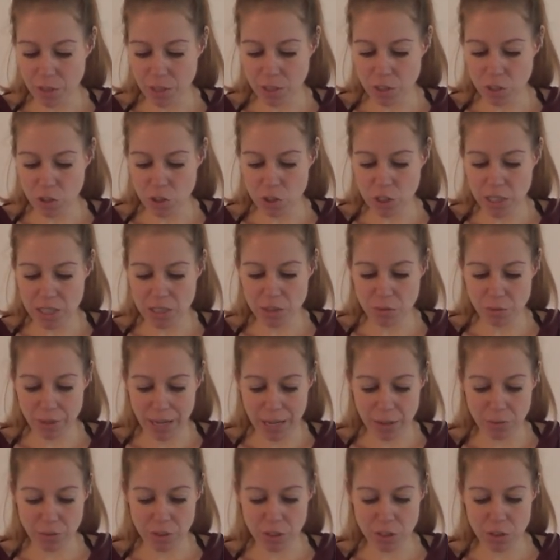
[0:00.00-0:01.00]
She's
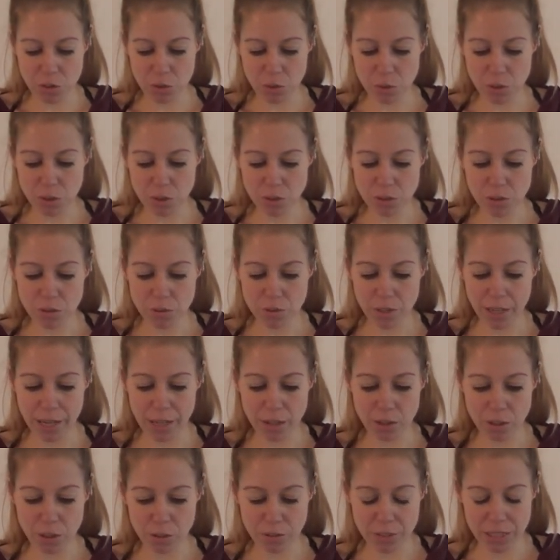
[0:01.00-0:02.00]
5 years old.
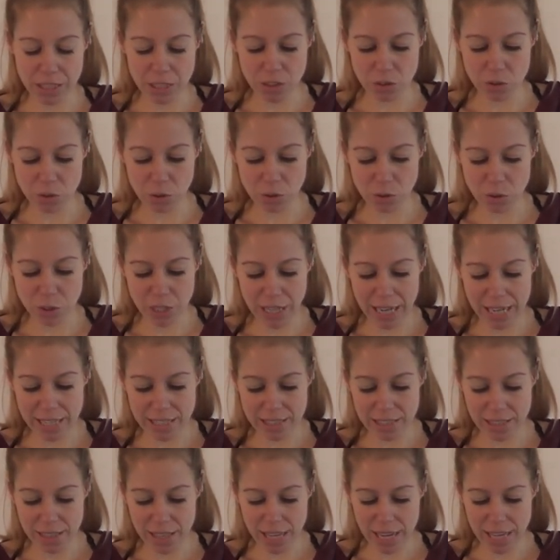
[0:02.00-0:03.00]
I already told you
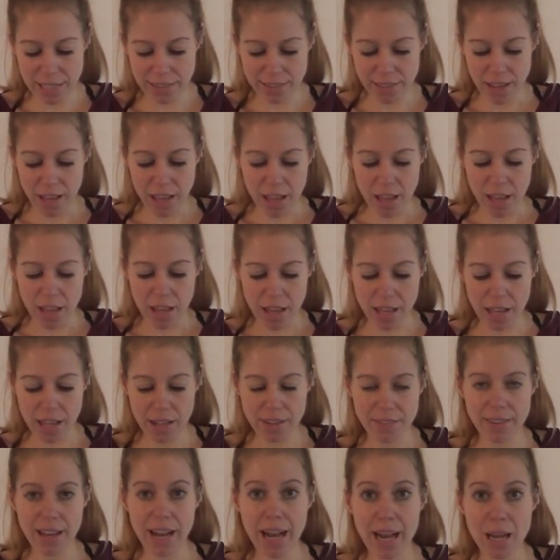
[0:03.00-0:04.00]
guys that.
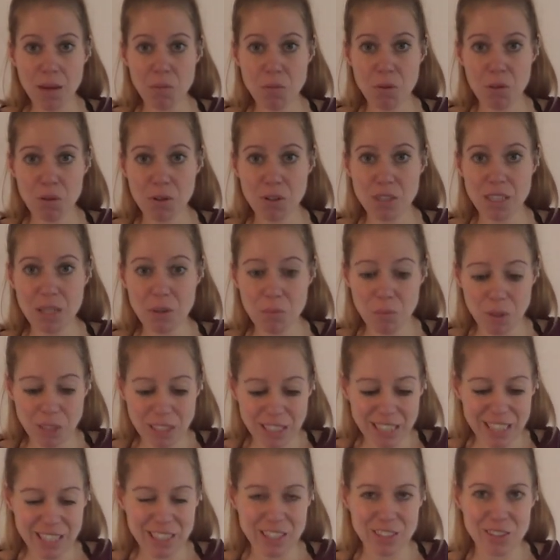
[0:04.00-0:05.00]
And I'm
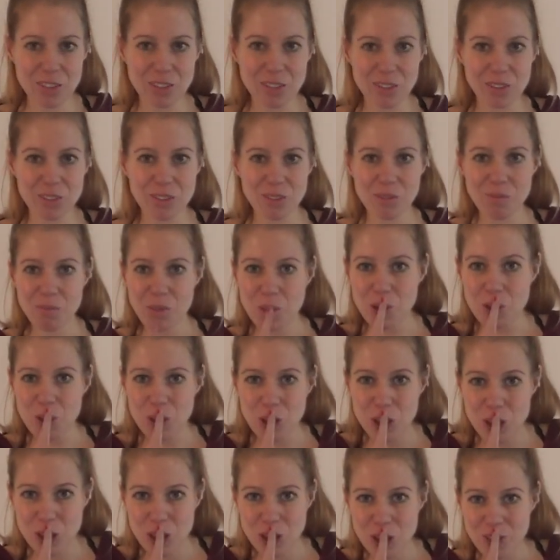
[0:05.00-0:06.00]
31 years old.
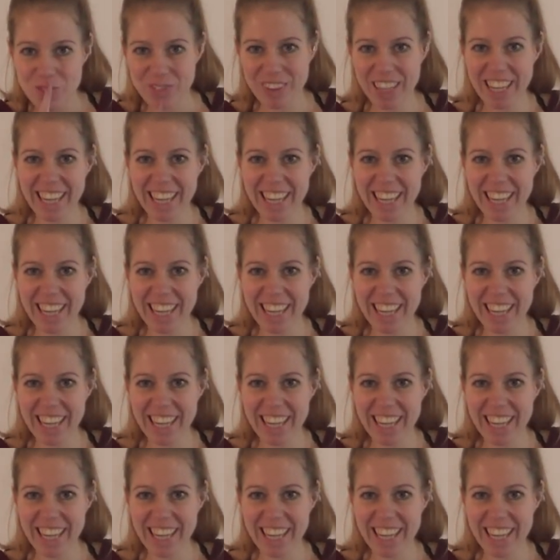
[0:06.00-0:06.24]
Shh.